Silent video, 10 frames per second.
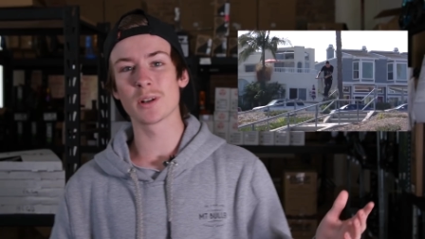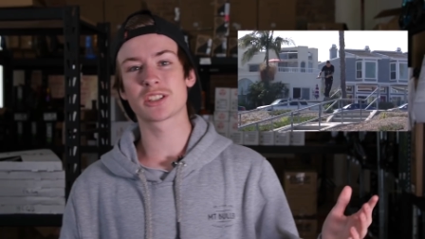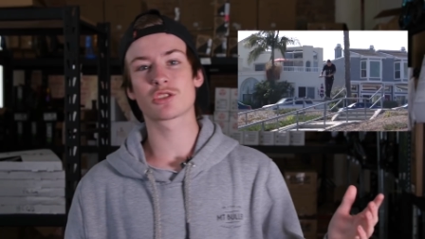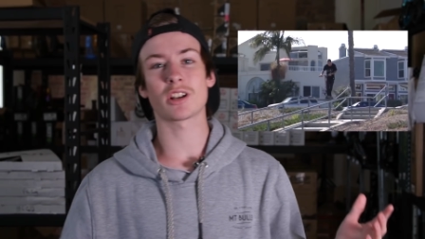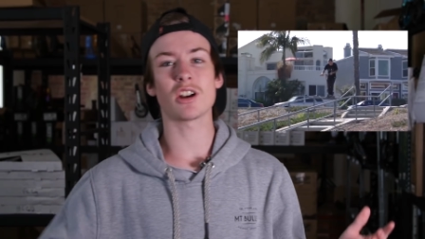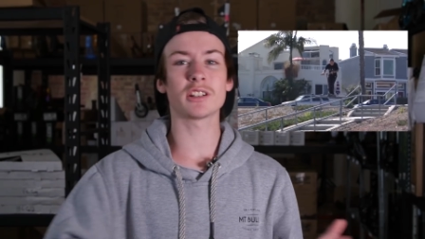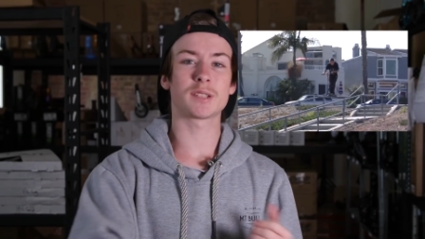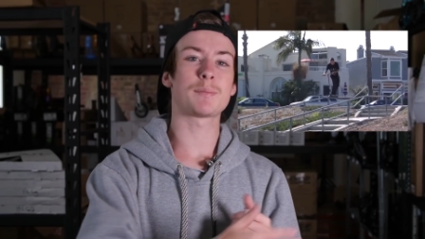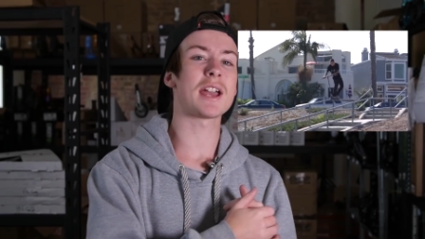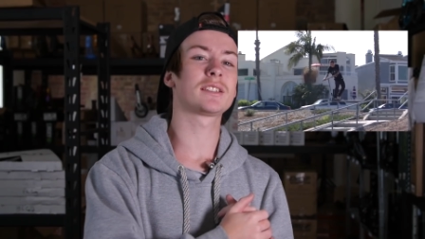wizardry on his
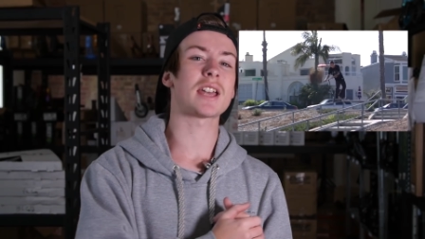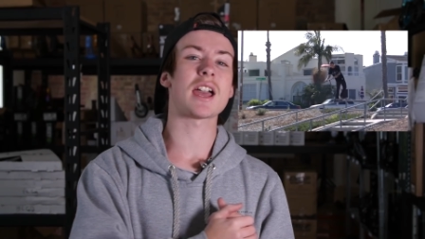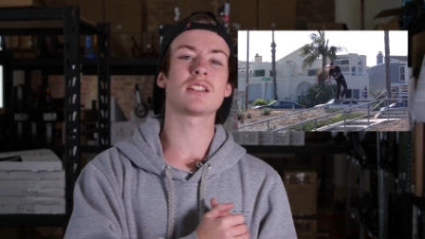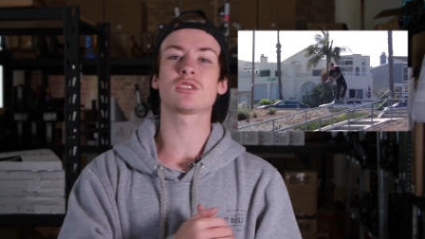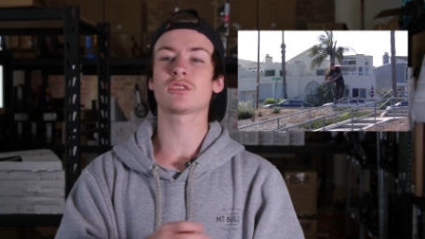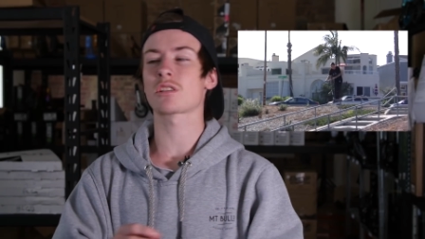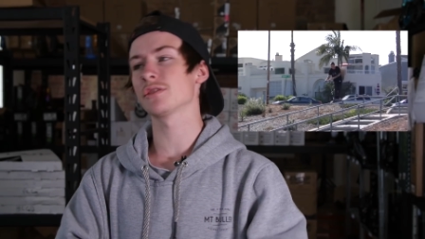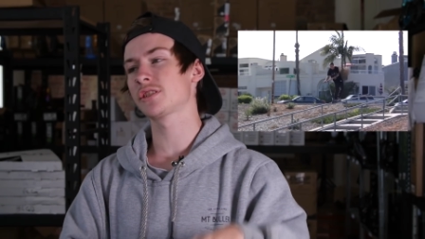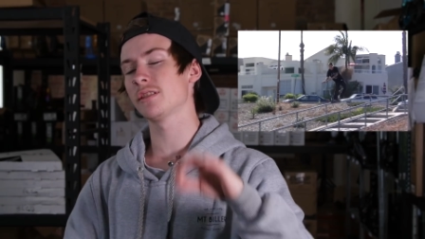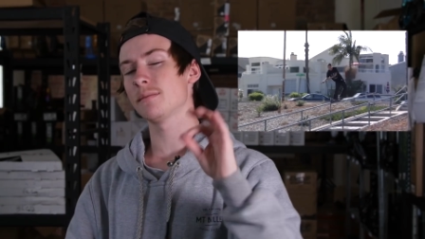pegs, and just
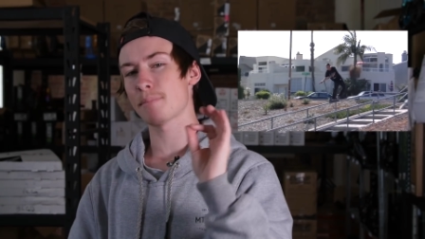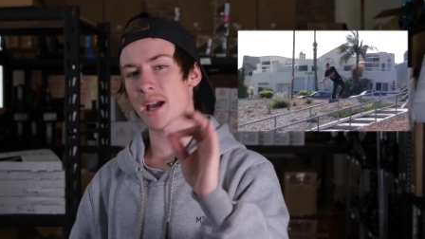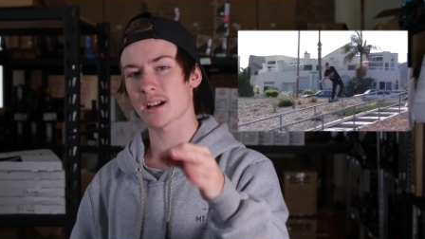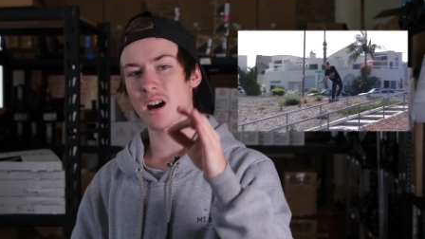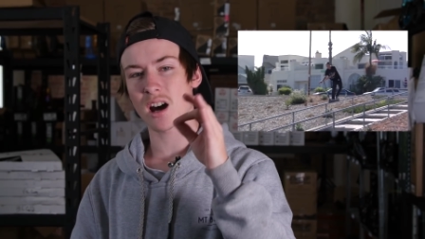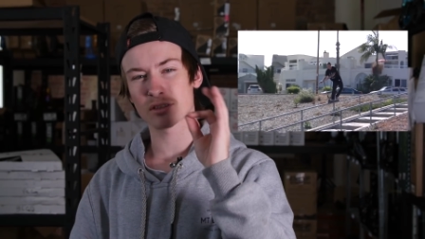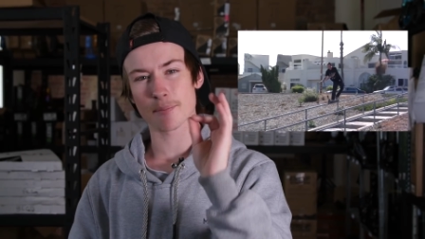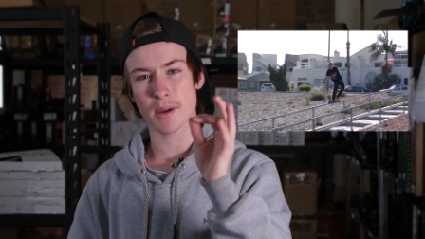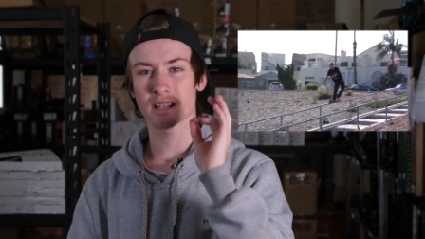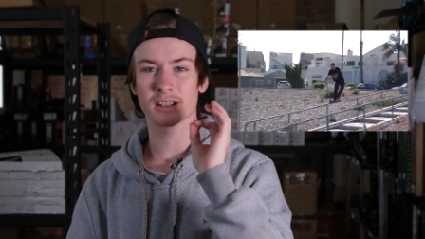constant banger after
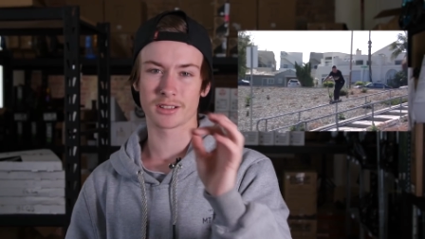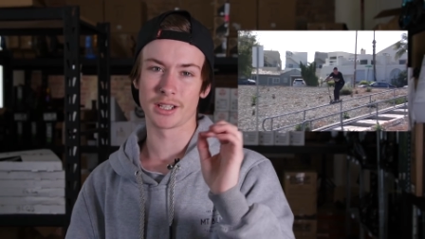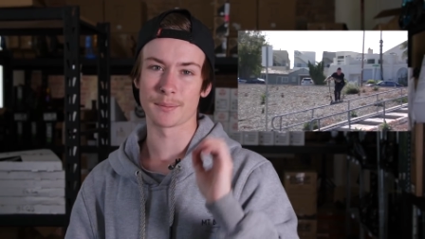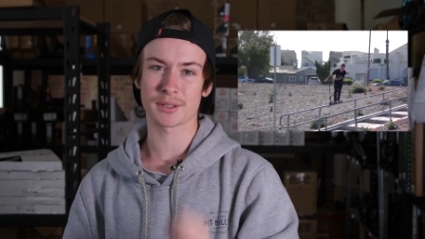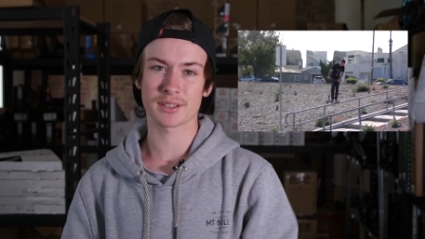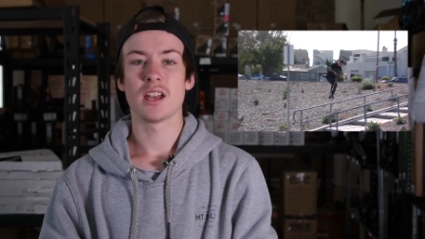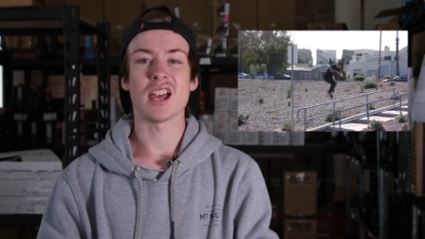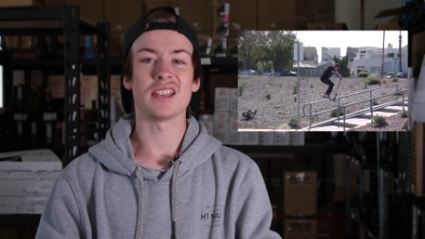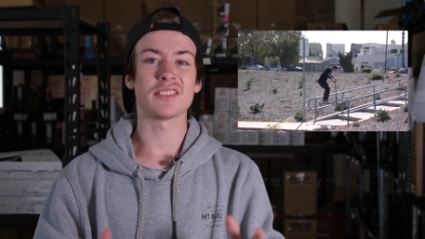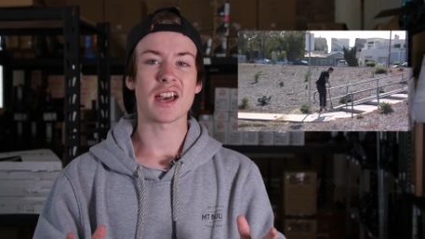banger clips.
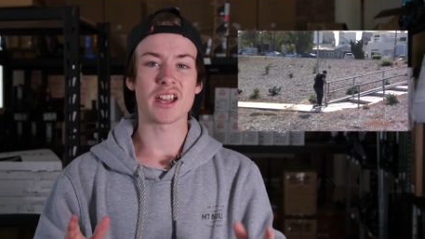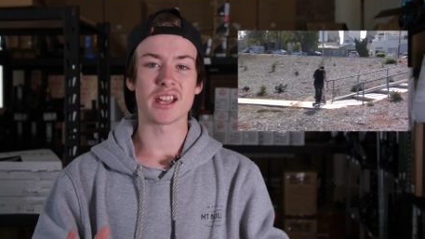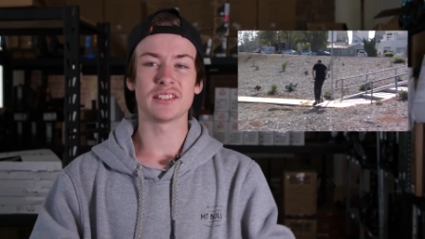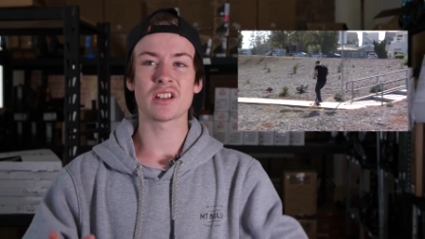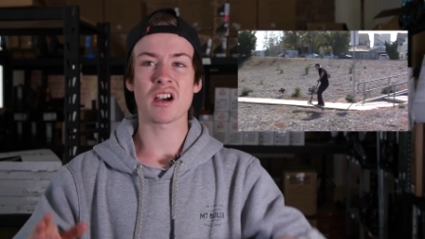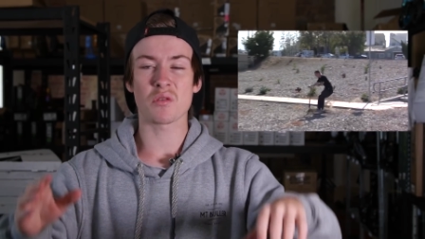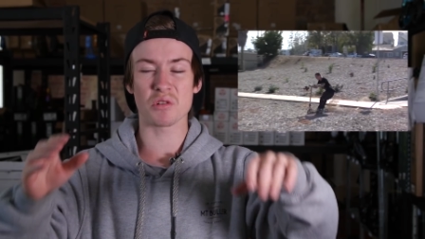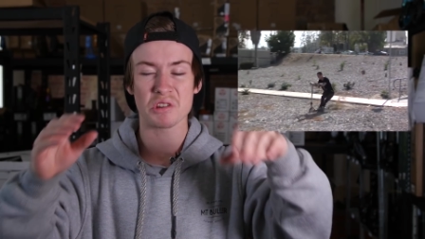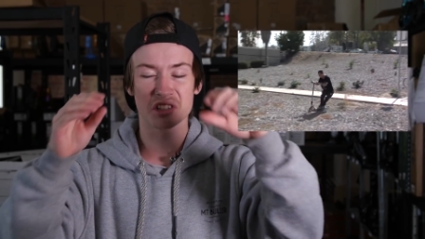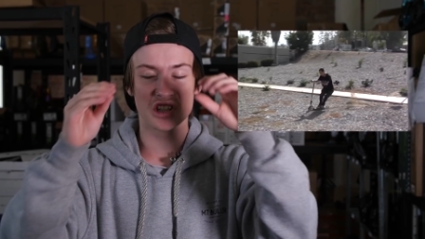And that ender
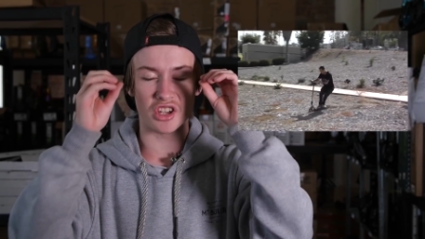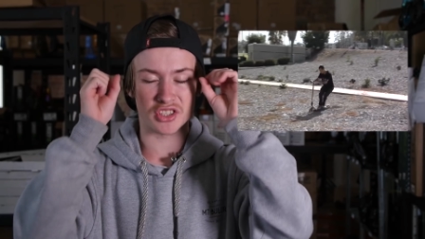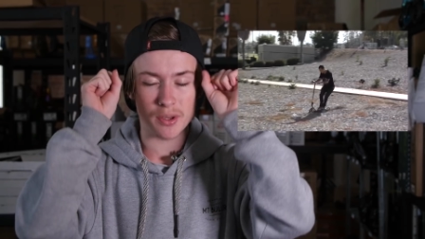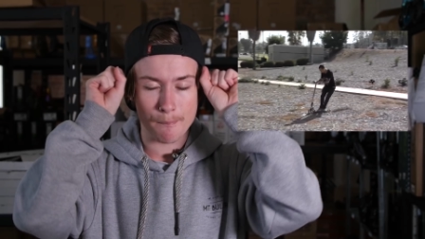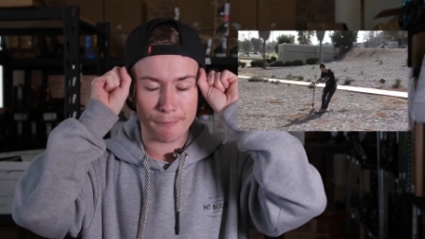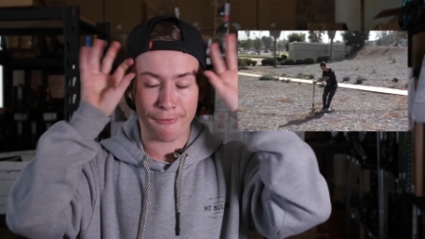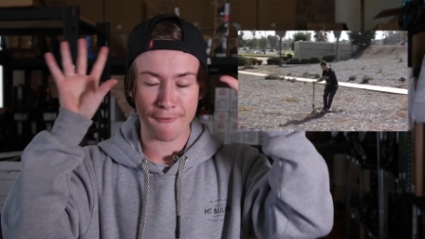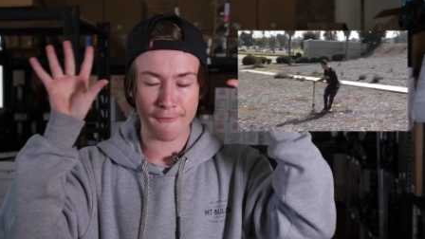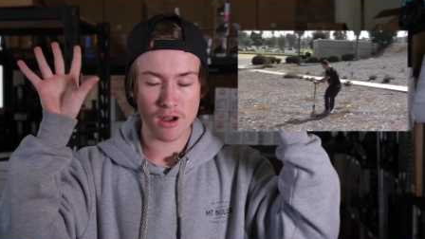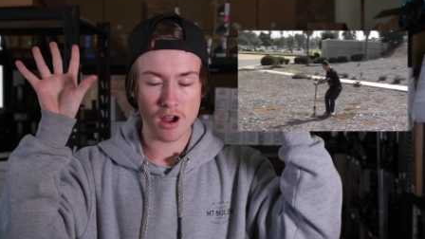was just
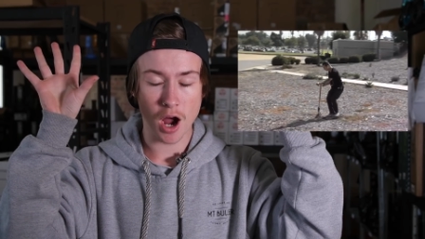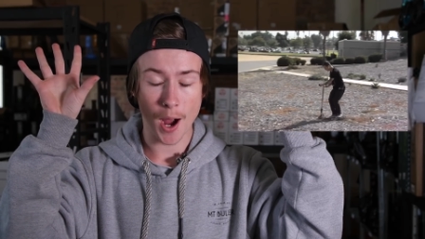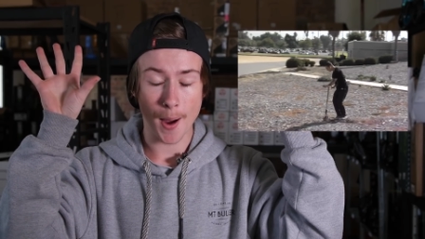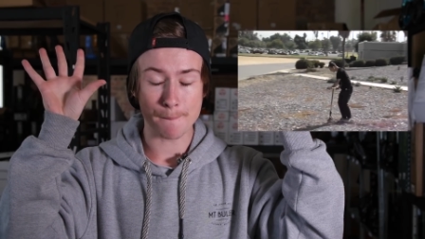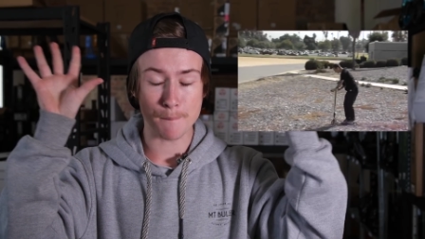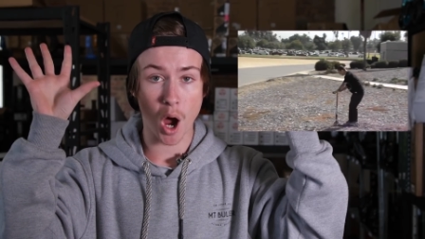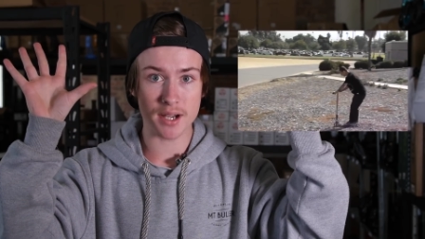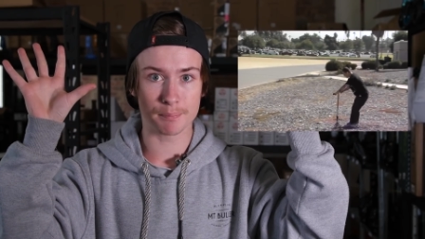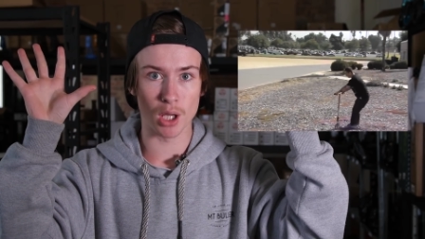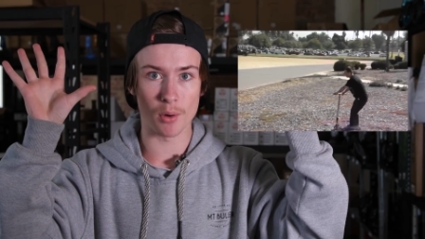
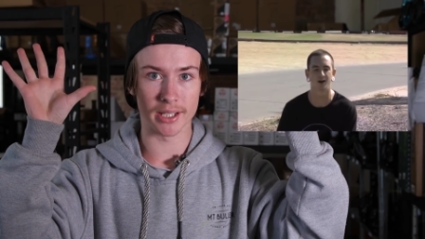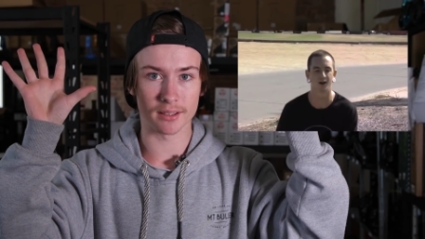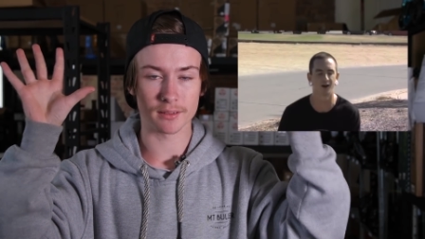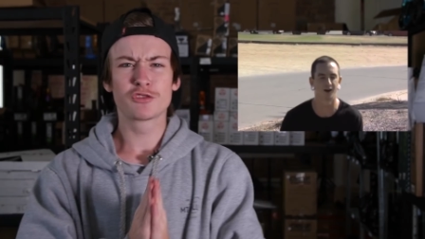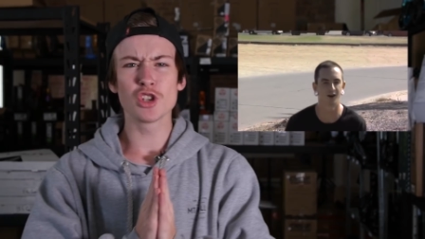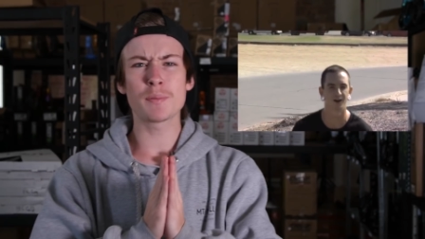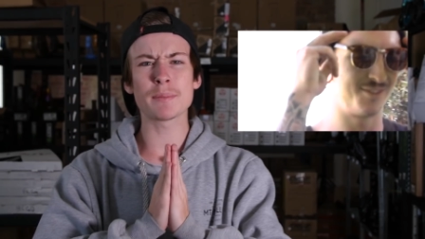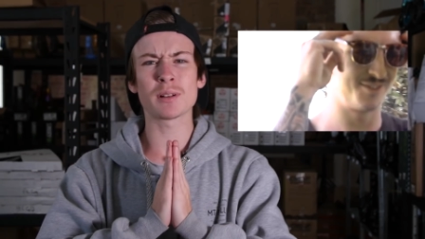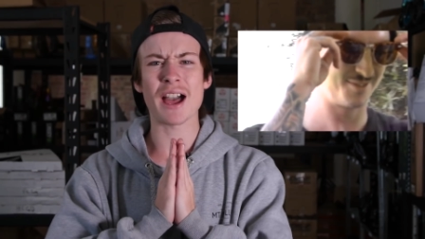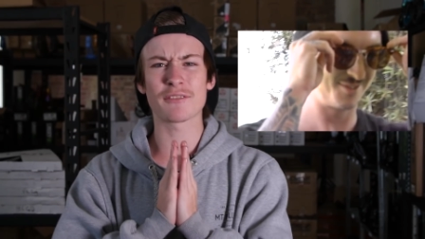mind-blowing. Few
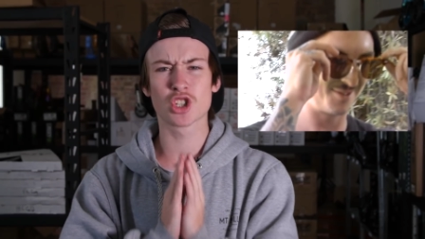people have